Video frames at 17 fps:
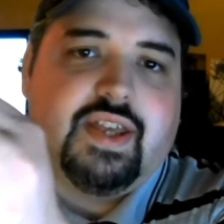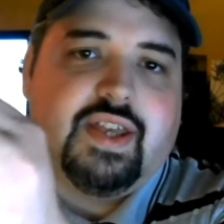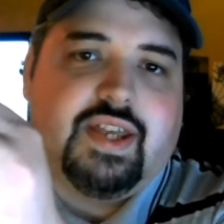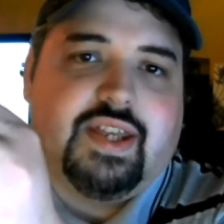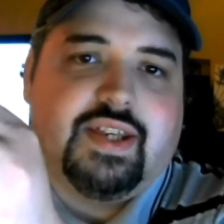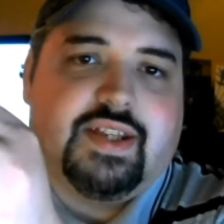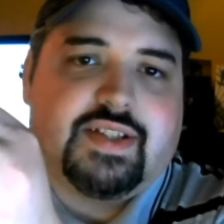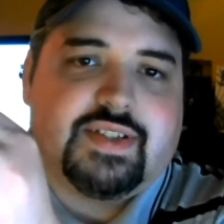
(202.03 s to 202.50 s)

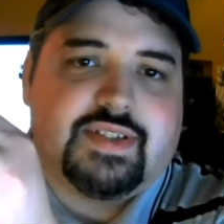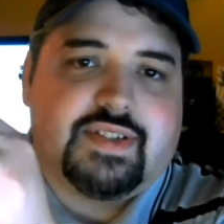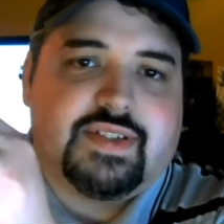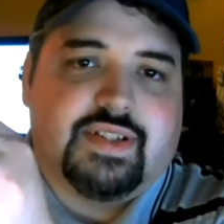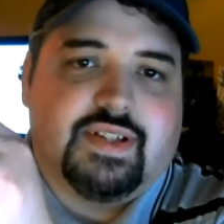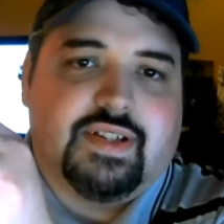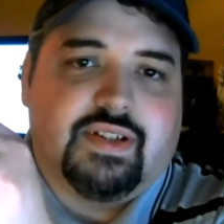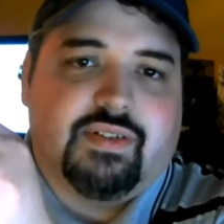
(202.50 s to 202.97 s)
and it's
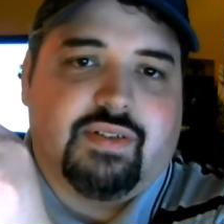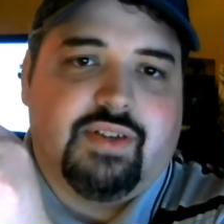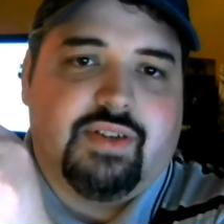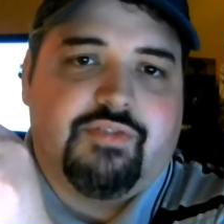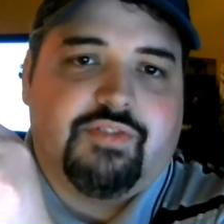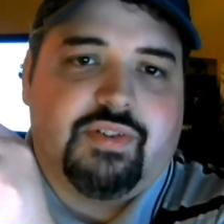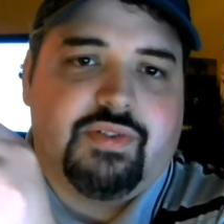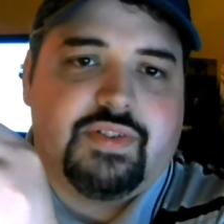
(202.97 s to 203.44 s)

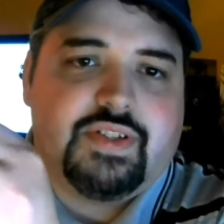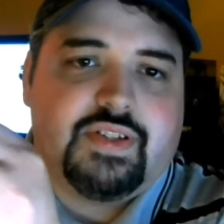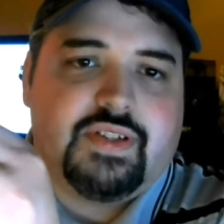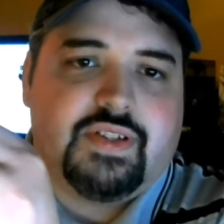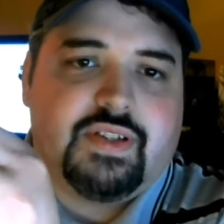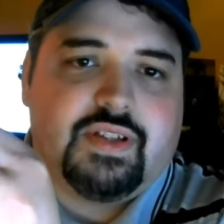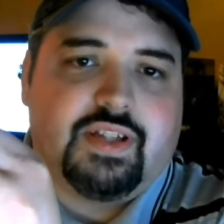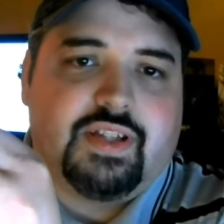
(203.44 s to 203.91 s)
grapefruit,
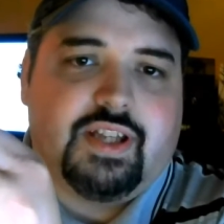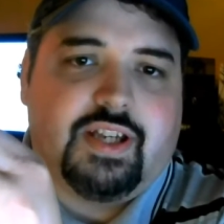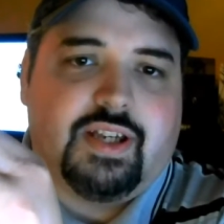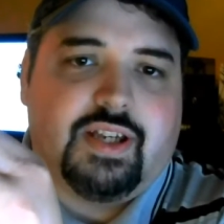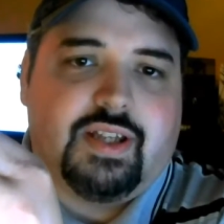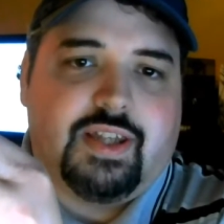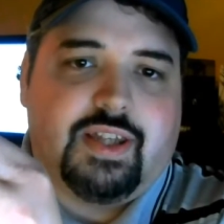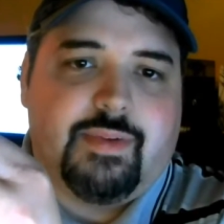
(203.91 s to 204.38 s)

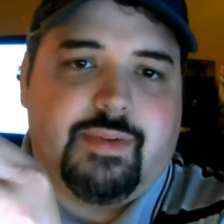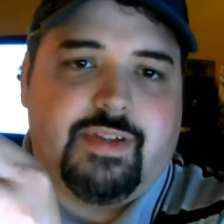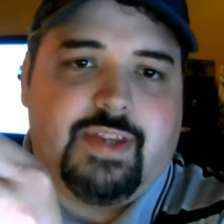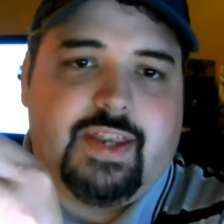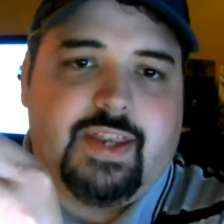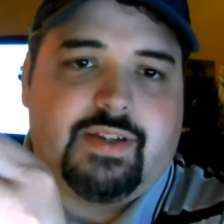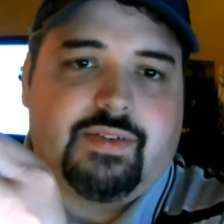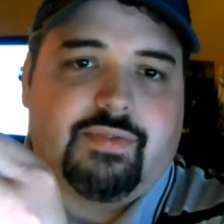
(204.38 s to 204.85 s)
lemon,
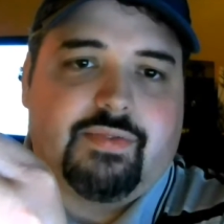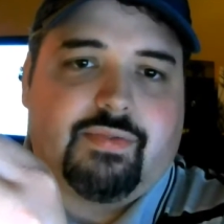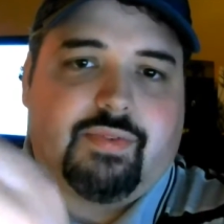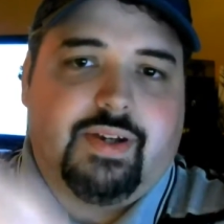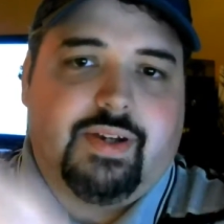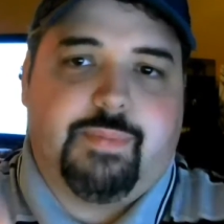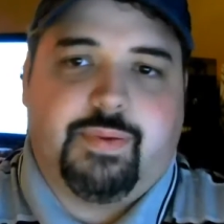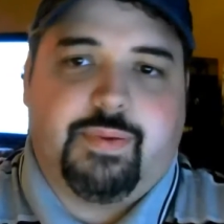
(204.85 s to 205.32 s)
and
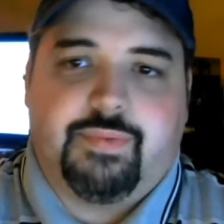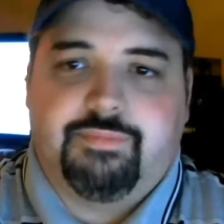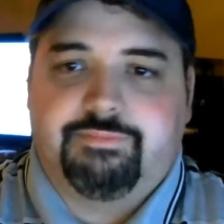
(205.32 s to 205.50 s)
grape.